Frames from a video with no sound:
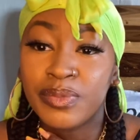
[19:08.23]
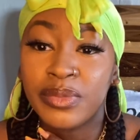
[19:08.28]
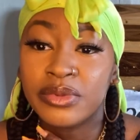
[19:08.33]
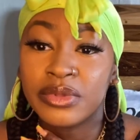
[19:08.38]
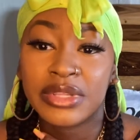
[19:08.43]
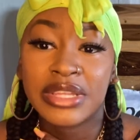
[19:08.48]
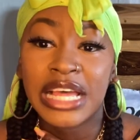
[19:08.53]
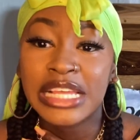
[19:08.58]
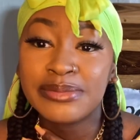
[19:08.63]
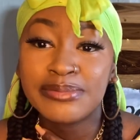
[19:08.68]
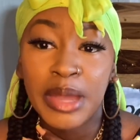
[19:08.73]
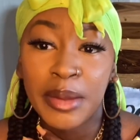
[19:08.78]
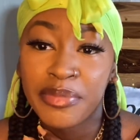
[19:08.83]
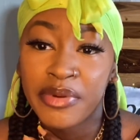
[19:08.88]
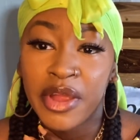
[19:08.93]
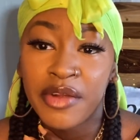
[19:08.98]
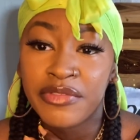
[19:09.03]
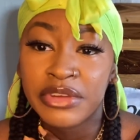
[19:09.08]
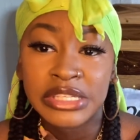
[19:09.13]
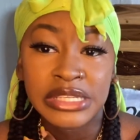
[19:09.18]
That's my
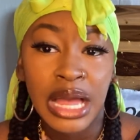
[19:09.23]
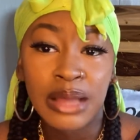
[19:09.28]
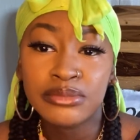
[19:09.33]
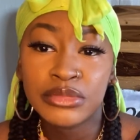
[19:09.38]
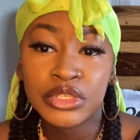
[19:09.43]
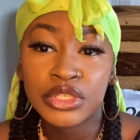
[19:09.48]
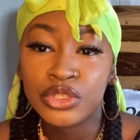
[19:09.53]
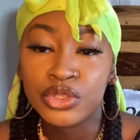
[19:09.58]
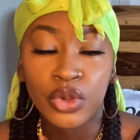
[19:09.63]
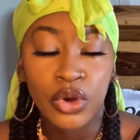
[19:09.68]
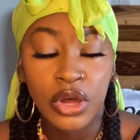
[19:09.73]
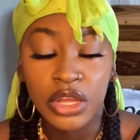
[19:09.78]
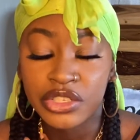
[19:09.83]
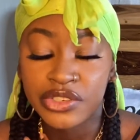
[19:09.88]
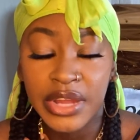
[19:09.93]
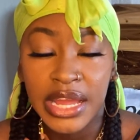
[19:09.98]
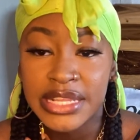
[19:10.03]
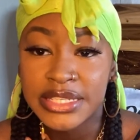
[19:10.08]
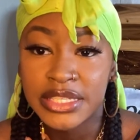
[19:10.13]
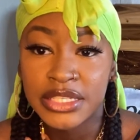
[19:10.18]
preference. I'm just not
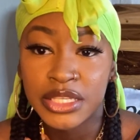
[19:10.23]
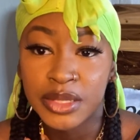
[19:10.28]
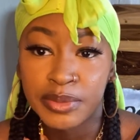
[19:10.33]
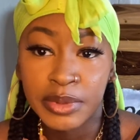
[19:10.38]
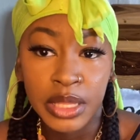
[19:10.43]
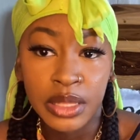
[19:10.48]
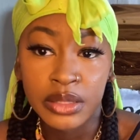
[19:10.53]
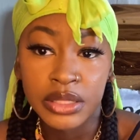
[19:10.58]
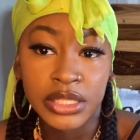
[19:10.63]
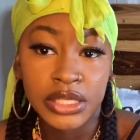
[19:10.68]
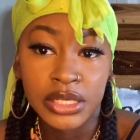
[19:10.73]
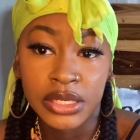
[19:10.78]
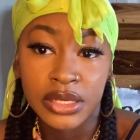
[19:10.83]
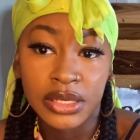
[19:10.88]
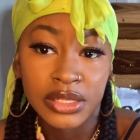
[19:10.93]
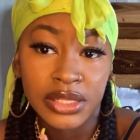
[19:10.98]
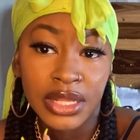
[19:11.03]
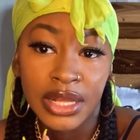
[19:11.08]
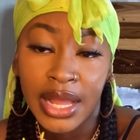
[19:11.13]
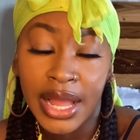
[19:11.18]
attracted to
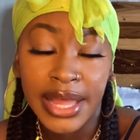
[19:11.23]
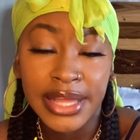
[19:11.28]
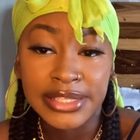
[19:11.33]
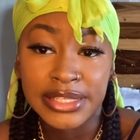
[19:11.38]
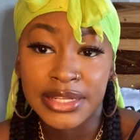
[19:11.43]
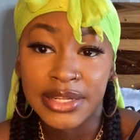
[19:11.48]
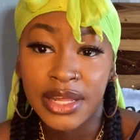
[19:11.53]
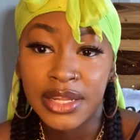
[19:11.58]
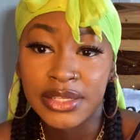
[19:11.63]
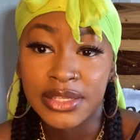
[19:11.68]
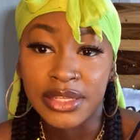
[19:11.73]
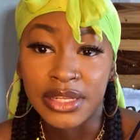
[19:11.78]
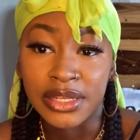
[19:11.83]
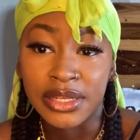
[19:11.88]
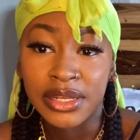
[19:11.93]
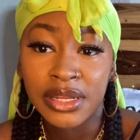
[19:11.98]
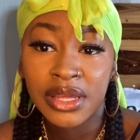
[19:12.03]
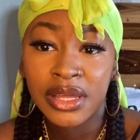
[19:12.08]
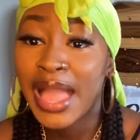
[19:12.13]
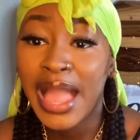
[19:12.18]
the guys in
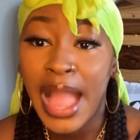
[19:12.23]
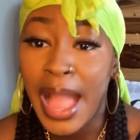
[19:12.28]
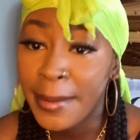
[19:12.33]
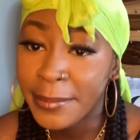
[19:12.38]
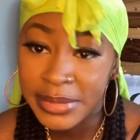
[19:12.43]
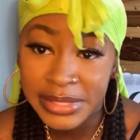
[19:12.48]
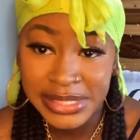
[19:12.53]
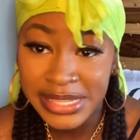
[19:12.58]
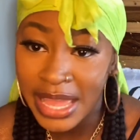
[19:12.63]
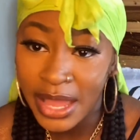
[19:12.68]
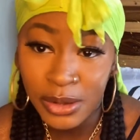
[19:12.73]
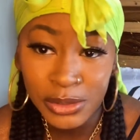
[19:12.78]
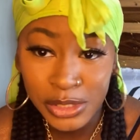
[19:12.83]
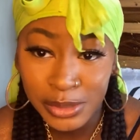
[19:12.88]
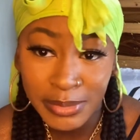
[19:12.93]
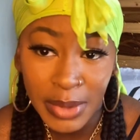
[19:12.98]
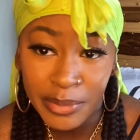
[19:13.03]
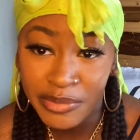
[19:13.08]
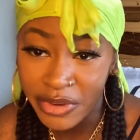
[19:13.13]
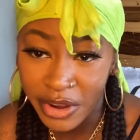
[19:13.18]
London. I'm entitled to
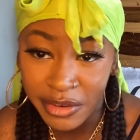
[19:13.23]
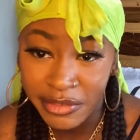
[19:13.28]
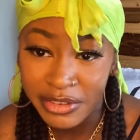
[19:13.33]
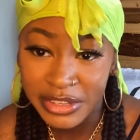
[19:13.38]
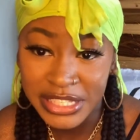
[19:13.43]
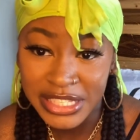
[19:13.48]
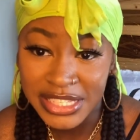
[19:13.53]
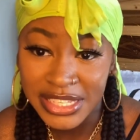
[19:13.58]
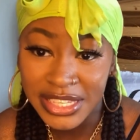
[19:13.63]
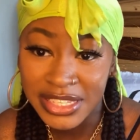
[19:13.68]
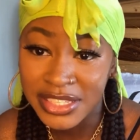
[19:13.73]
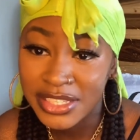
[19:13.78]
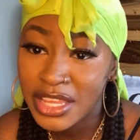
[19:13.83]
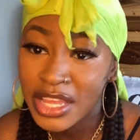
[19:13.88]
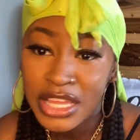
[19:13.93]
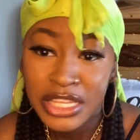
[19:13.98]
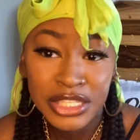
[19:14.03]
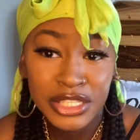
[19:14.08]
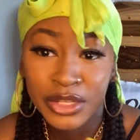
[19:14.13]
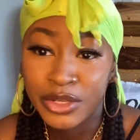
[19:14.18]
my preferences,
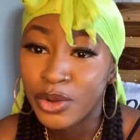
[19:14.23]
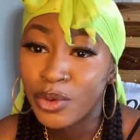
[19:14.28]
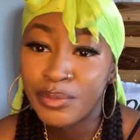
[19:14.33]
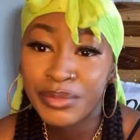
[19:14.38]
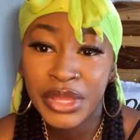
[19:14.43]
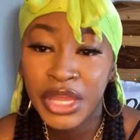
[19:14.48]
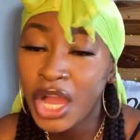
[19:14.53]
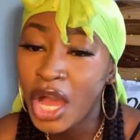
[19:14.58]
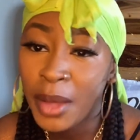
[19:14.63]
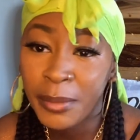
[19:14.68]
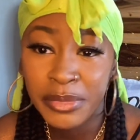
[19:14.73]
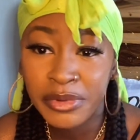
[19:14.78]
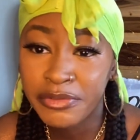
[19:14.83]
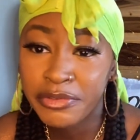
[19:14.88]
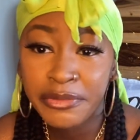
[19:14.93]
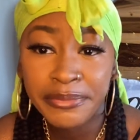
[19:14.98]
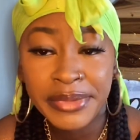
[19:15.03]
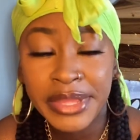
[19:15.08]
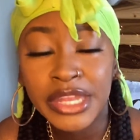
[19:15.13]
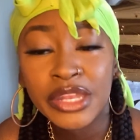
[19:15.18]
so don't be coming for
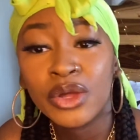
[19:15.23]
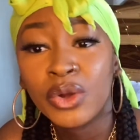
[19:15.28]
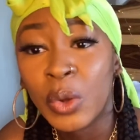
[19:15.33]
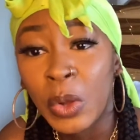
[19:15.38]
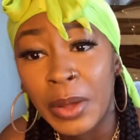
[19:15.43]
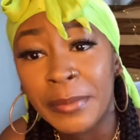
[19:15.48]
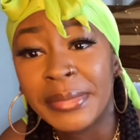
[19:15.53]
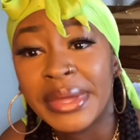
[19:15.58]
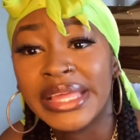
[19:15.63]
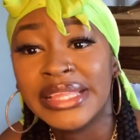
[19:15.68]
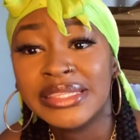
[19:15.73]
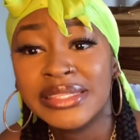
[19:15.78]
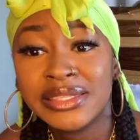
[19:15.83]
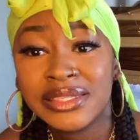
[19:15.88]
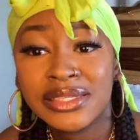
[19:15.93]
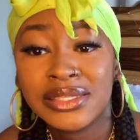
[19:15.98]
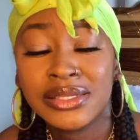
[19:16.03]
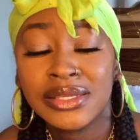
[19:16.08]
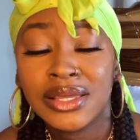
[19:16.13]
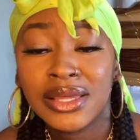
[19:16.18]
me in the comments.